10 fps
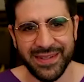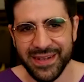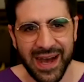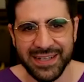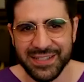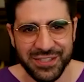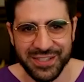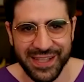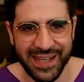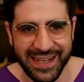not
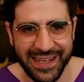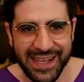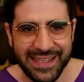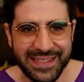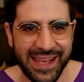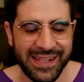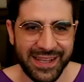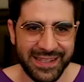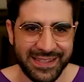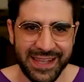just like saying
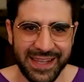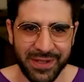like this and that,